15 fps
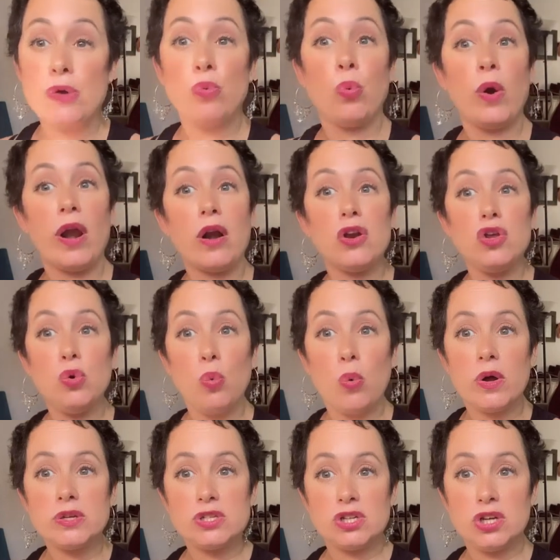And where you
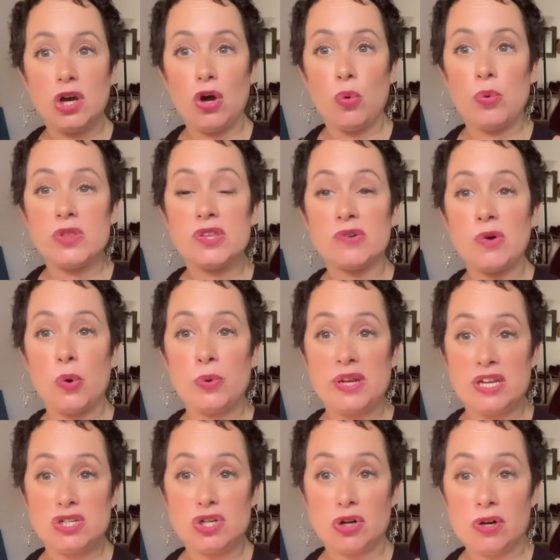want to go with your
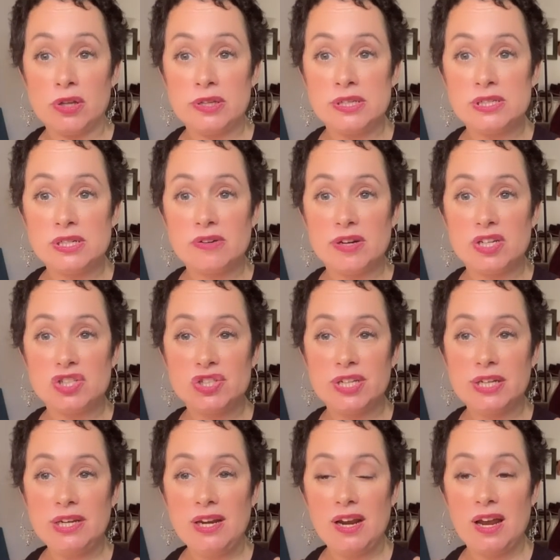own internal
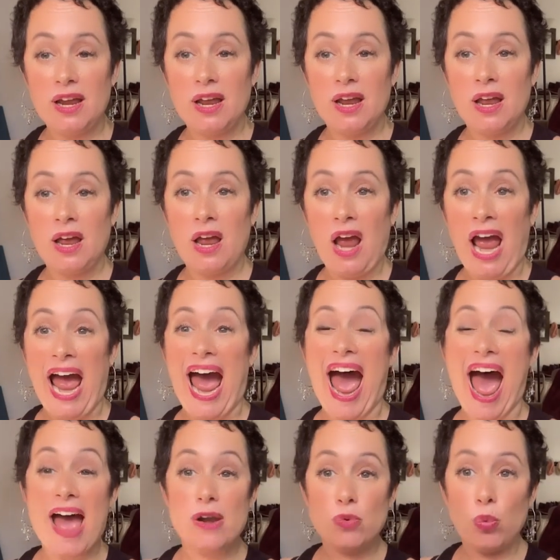integration
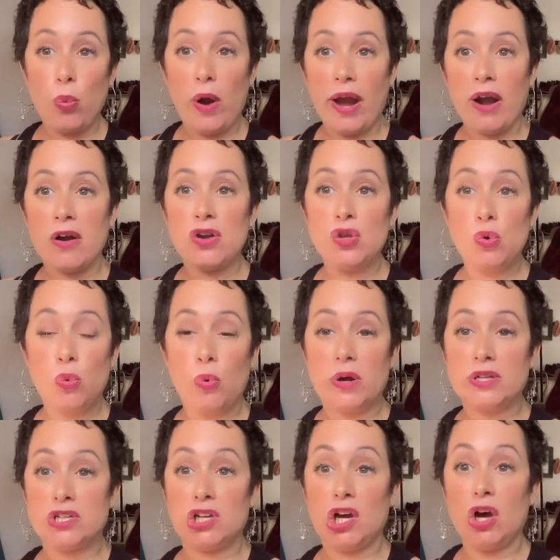and where you
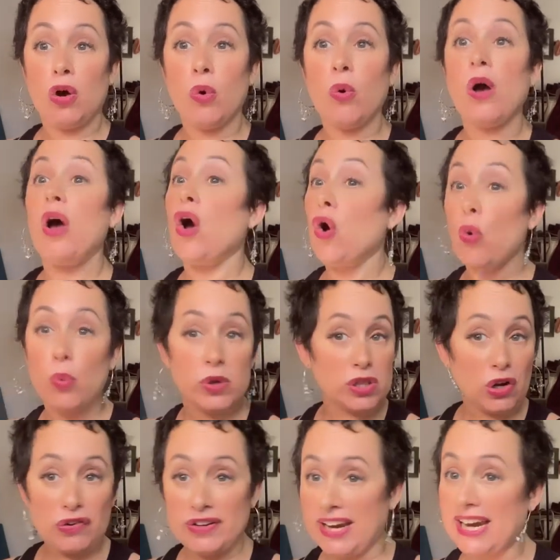want to go
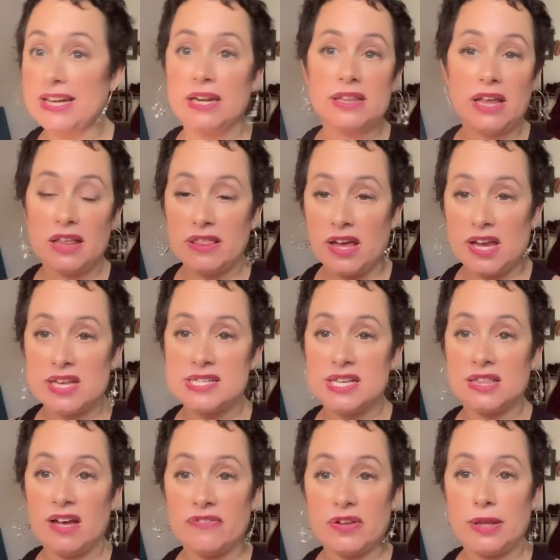with creating that
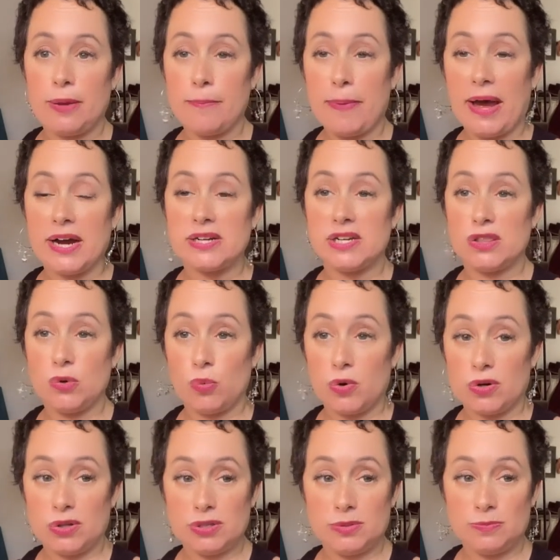legacy level impact in the
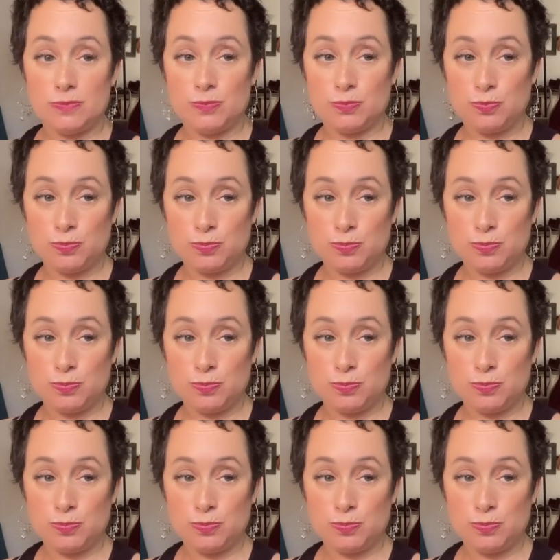world.